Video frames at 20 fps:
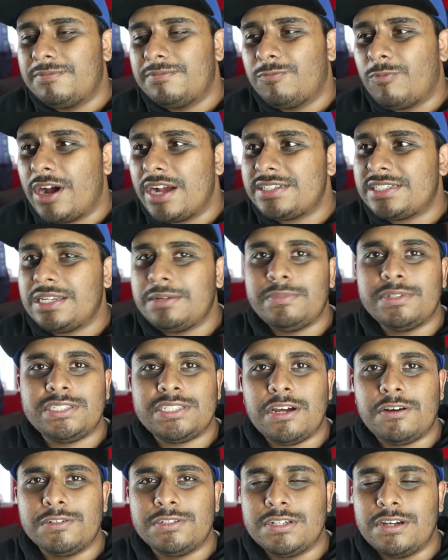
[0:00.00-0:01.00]
Why is she
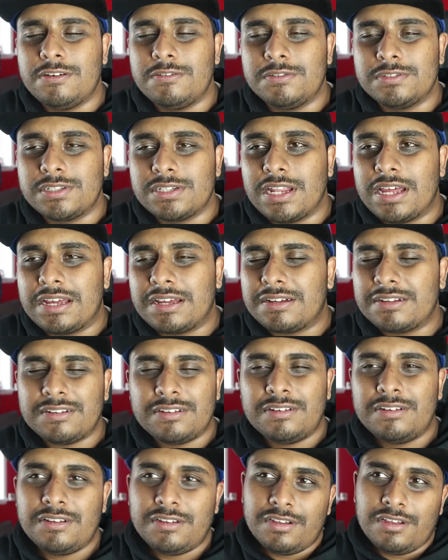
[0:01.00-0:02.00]
Michelle Jones? Like,
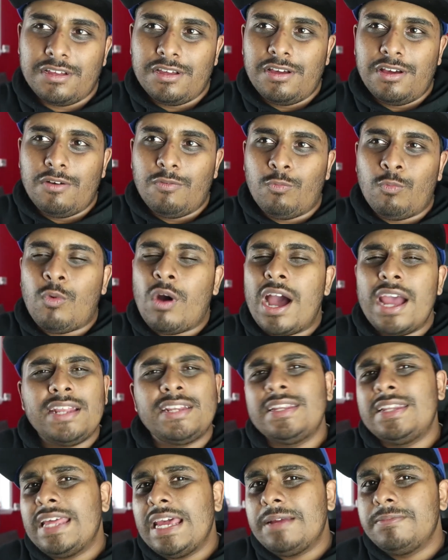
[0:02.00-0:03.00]
why
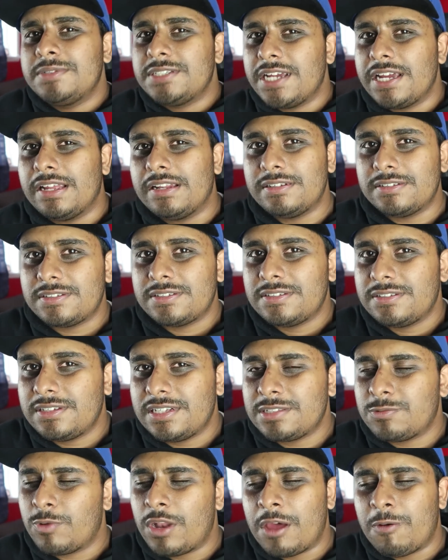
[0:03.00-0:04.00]
the name change?
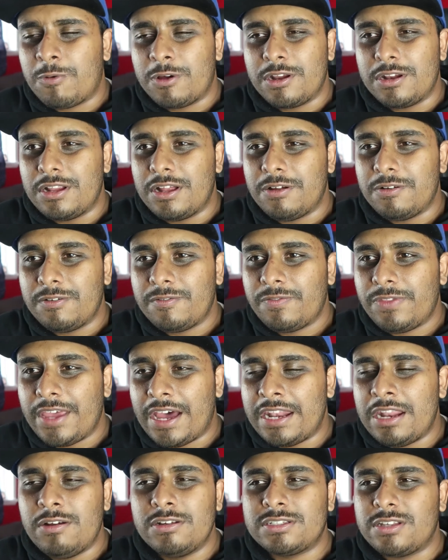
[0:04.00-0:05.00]
That's what I want to know.
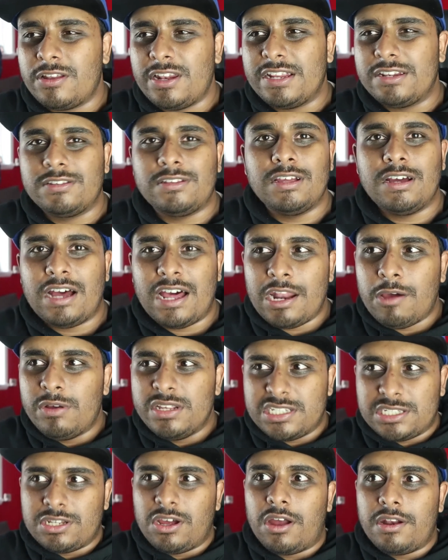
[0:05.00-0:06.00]
I know
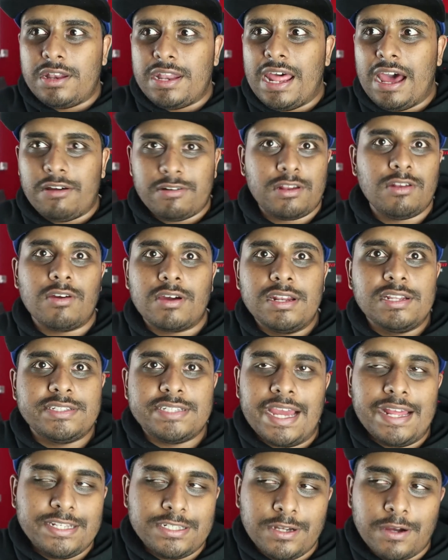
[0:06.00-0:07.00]
it's done now. They're not going to
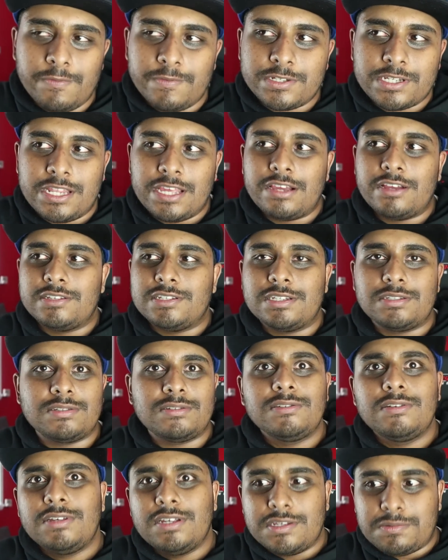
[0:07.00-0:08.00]
change it obviously because
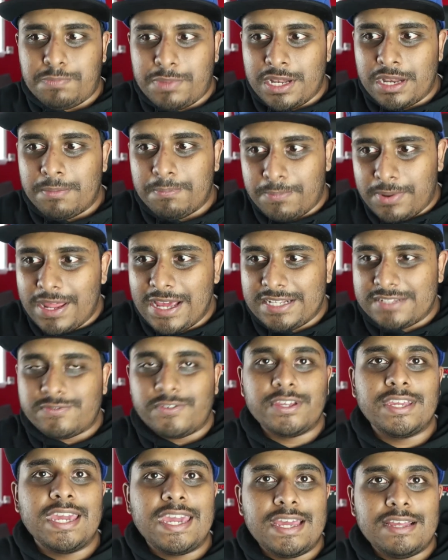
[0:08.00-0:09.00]
it's been in place
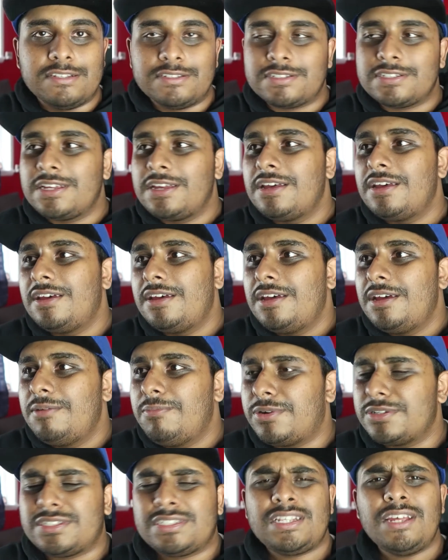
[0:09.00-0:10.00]
for years.
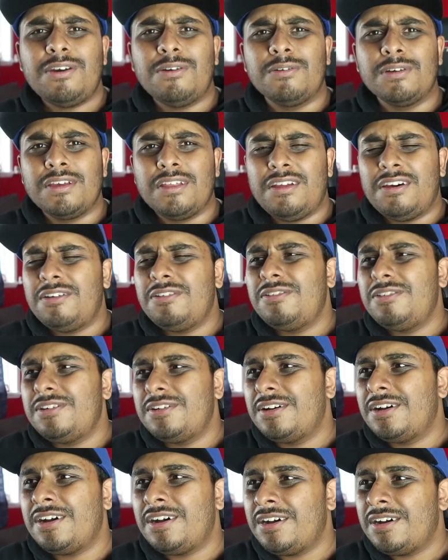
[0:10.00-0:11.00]
But still, you
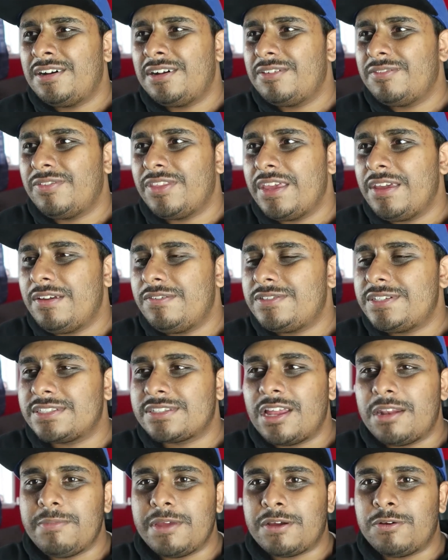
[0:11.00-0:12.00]
know, if she's
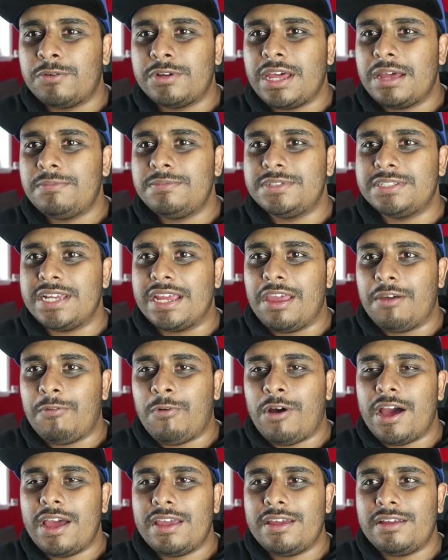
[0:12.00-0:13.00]
going to be called MJ,
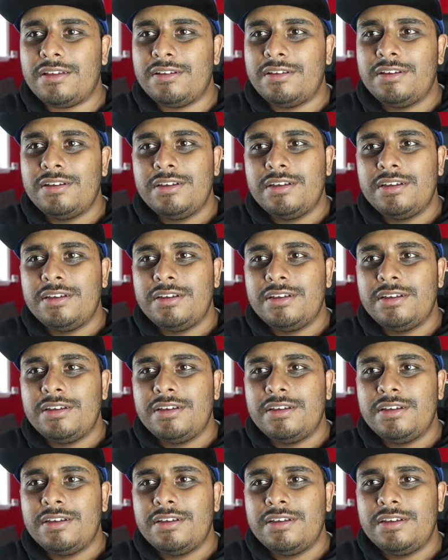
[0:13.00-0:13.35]
why?